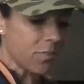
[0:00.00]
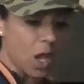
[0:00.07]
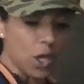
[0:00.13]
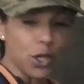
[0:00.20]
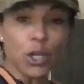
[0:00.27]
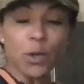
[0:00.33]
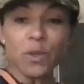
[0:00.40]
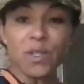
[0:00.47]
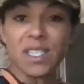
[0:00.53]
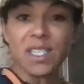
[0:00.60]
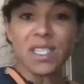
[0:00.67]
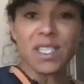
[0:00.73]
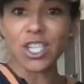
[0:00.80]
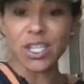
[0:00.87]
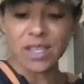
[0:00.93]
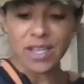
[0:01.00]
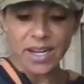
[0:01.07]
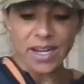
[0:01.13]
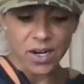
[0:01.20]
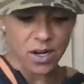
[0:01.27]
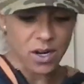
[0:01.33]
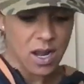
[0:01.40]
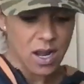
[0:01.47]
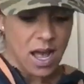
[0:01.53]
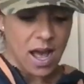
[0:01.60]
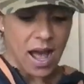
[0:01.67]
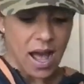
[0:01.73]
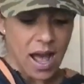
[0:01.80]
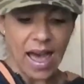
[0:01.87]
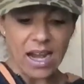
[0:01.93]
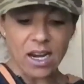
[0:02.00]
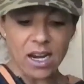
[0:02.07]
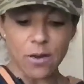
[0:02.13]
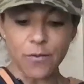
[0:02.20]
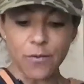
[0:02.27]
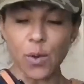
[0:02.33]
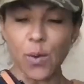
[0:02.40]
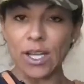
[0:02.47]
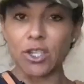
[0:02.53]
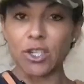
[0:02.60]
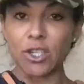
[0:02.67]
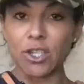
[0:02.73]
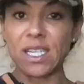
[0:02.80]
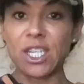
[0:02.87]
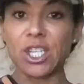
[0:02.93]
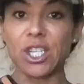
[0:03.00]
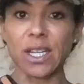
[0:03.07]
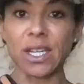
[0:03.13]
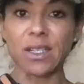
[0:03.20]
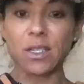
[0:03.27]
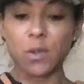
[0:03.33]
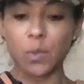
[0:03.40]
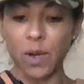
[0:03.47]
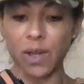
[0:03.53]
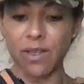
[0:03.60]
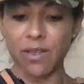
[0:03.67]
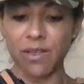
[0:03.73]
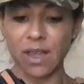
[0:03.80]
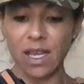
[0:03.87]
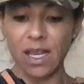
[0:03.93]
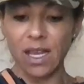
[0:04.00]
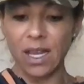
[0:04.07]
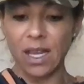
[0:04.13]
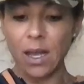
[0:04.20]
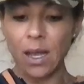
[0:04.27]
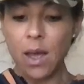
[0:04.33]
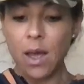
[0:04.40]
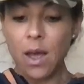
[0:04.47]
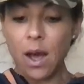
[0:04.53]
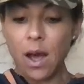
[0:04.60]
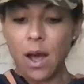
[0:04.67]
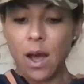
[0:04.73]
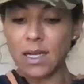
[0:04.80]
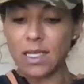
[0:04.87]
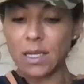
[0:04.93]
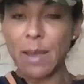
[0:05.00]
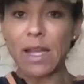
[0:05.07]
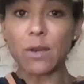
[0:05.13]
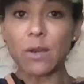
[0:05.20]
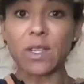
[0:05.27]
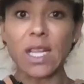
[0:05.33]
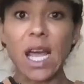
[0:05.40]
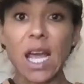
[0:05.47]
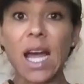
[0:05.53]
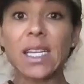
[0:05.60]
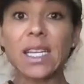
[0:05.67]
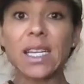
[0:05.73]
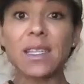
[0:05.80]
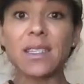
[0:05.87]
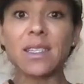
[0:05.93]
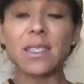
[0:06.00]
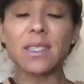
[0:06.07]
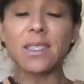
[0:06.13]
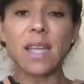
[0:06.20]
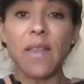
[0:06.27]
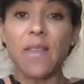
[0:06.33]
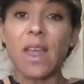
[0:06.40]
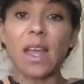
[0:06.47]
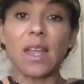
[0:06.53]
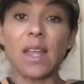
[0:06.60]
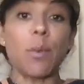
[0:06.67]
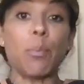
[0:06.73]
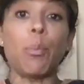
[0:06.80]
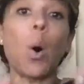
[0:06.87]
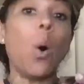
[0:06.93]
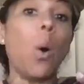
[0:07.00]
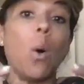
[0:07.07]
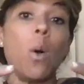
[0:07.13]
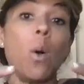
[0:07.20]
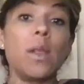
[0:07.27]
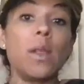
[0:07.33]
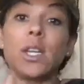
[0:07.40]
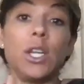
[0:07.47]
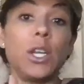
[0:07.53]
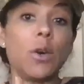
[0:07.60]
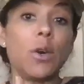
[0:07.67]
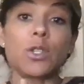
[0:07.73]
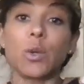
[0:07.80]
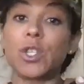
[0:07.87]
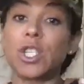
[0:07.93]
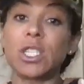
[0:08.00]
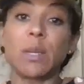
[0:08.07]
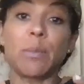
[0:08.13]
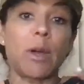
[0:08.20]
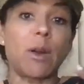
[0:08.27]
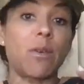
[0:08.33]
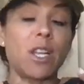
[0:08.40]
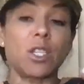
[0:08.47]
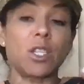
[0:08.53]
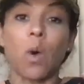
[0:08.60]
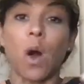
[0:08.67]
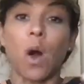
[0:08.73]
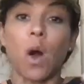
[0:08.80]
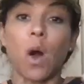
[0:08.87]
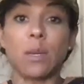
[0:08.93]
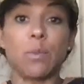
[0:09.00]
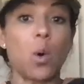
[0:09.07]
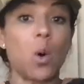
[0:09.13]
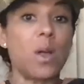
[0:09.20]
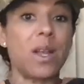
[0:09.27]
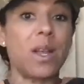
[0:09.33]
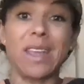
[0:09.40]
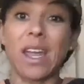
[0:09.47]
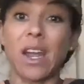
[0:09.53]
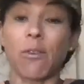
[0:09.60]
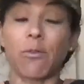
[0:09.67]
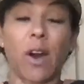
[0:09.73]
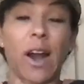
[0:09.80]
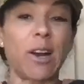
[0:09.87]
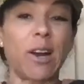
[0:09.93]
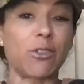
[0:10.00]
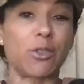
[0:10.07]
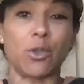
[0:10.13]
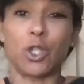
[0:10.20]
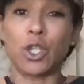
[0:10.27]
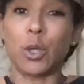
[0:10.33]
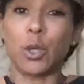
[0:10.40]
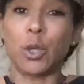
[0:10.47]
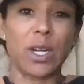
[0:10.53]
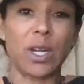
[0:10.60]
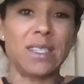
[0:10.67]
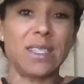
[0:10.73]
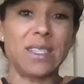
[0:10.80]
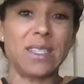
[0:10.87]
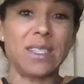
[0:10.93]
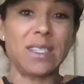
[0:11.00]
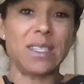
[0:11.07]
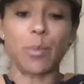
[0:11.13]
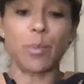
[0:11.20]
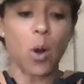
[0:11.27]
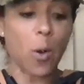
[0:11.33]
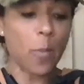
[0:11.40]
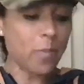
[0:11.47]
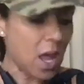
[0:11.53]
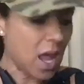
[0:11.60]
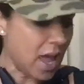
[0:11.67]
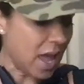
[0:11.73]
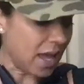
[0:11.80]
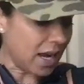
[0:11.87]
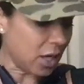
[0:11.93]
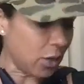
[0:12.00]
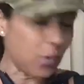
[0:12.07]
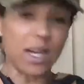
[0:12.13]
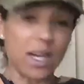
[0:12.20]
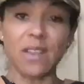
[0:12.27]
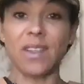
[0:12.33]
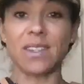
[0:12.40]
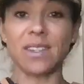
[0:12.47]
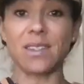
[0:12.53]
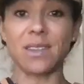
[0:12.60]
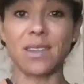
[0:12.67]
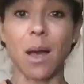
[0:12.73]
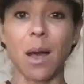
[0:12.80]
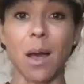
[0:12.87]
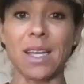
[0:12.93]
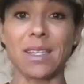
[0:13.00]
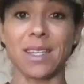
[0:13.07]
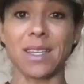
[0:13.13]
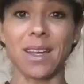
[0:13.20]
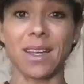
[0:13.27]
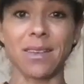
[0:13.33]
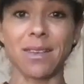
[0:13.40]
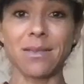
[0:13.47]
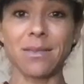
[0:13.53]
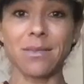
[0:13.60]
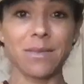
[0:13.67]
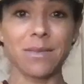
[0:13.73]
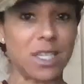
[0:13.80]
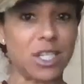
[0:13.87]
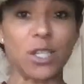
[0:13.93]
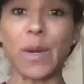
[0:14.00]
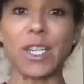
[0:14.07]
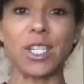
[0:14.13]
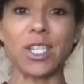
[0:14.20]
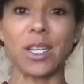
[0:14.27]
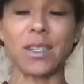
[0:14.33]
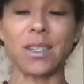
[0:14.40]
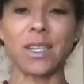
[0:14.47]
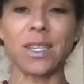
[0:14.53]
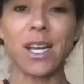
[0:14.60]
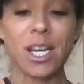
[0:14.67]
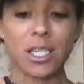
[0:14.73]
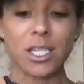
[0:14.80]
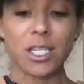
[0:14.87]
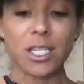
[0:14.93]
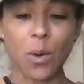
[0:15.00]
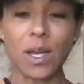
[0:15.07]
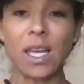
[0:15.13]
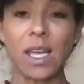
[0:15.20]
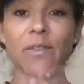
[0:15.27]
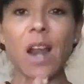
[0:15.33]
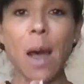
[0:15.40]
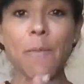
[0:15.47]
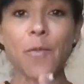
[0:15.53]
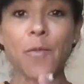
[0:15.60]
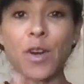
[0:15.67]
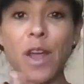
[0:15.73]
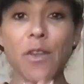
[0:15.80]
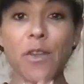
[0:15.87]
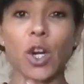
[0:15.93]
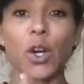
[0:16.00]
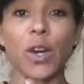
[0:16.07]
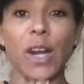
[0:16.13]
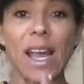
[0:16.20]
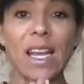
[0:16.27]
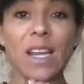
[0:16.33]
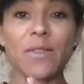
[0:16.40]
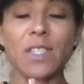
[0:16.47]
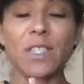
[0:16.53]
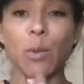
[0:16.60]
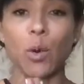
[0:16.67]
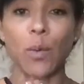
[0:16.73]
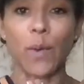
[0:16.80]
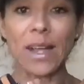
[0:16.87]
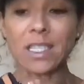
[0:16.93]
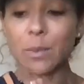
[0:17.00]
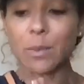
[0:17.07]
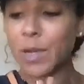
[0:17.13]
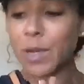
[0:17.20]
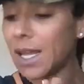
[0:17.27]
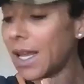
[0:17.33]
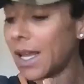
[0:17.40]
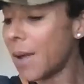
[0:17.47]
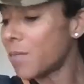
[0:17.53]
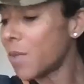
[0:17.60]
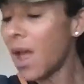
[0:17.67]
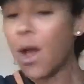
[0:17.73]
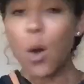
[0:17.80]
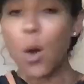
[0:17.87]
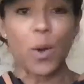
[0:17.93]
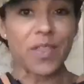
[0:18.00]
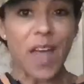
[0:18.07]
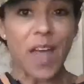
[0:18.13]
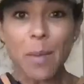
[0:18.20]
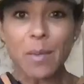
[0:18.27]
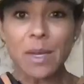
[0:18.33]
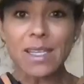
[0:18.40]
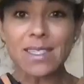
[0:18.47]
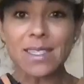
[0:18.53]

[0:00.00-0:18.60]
new section there. I added a few extra additions with the tomatoes and the onions, and then the bowl, you know, so it's just the butternut squash in the bowl in the air fryer, so super easy and simple. And I created this amazing situation. So give it up for another creative, simple recipe. With that being